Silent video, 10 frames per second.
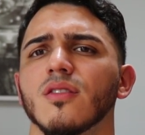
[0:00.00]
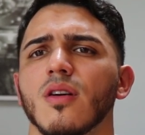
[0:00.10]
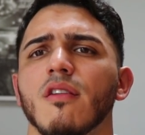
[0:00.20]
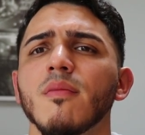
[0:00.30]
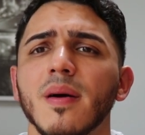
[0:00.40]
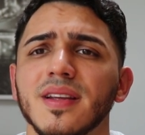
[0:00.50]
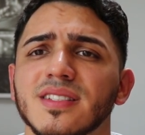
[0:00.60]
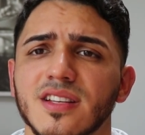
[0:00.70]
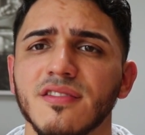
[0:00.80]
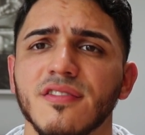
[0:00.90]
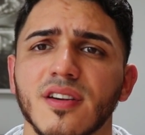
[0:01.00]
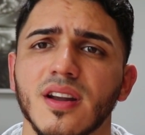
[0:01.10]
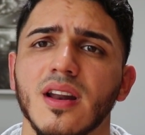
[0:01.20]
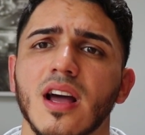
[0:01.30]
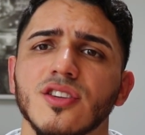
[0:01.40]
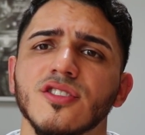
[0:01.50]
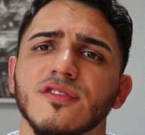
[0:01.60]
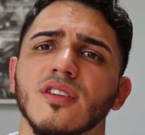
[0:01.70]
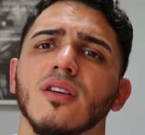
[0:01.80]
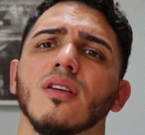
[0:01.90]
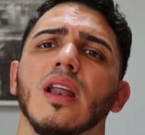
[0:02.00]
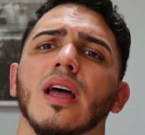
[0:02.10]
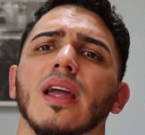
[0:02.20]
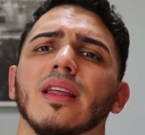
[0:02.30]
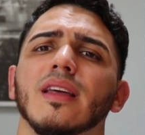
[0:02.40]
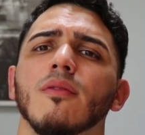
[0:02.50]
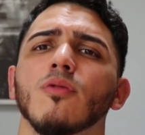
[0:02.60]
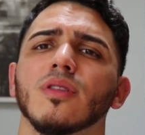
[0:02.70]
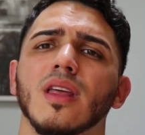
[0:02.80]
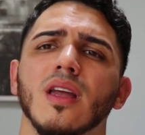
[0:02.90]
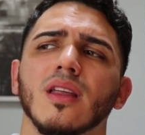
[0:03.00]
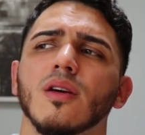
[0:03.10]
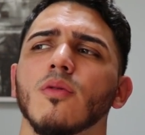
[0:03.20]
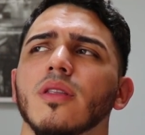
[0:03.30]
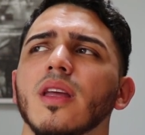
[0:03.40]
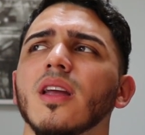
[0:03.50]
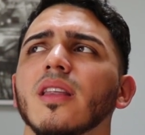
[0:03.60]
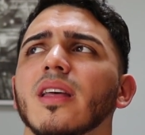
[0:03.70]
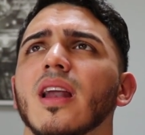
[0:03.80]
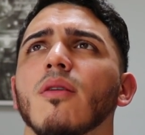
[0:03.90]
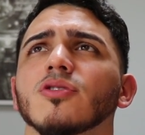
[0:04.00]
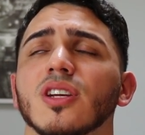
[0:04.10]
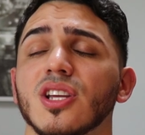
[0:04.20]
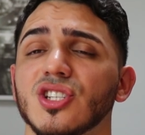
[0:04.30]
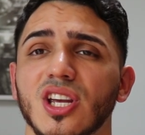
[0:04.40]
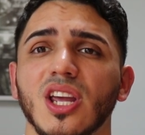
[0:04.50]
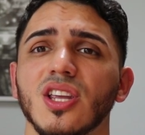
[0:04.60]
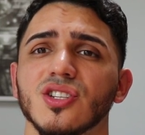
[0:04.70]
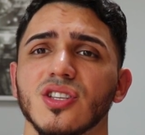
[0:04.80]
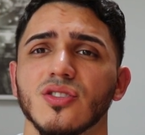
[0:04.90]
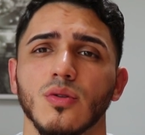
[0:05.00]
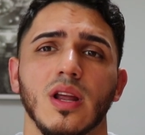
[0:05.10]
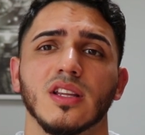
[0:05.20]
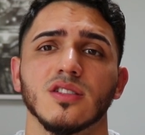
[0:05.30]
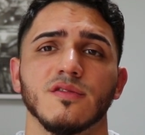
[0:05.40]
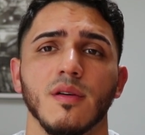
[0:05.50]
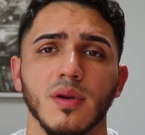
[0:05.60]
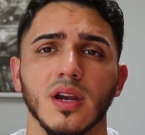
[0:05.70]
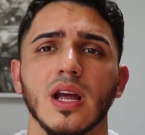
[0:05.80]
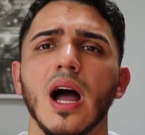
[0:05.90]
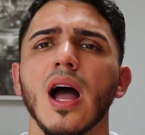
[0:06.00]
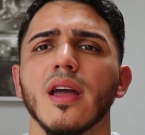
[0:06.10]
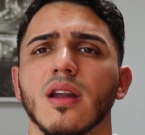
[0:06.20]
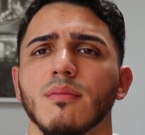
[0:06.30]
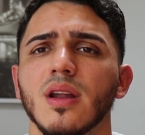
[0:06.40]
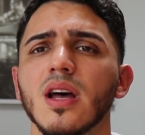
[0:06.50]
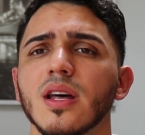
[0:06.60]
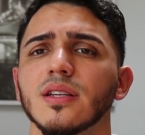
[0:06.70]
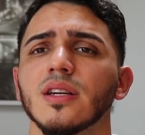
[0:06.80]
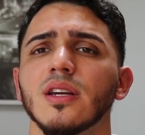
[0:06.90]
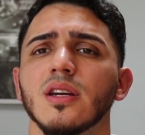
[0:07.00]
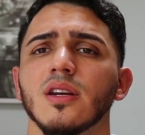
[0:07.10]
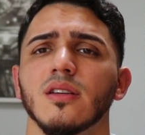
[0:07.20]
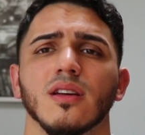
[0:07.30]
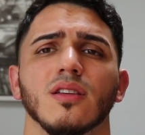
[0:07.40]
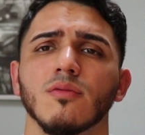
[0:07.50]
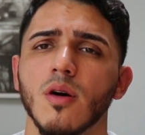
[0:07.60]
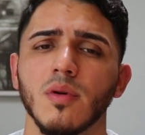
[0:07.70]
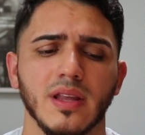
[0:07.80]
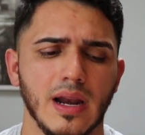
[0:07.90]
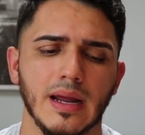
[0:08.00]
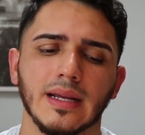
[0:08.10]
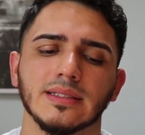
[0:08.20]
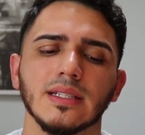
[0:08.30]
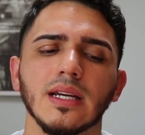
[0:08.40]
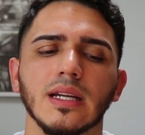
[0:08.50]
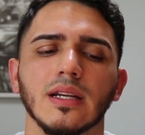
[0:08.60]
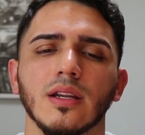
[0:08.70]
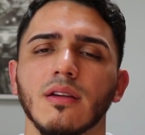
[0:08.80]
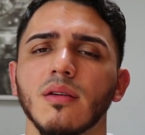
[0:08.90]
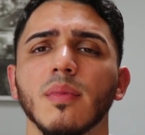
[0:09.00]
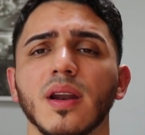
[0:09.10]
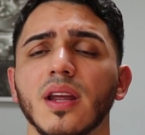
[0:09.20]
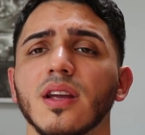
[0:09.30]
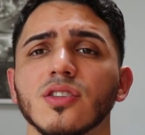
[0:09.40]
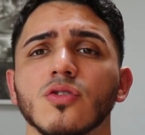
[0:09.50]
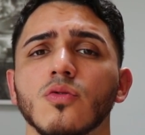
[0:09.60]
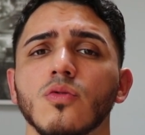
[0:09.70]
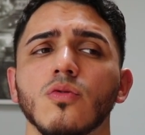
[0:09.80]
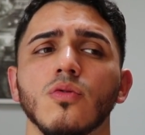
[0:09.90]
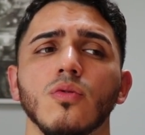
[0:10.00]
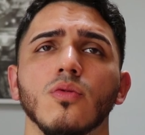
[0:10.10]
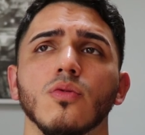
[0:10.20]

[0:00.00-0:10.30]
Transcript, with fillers: everybody's different. I just feel like they would think they were thinking that I was gonna change into like this feminine guy, and I'm not. Nothing wrong with that. Like I said, everybody is who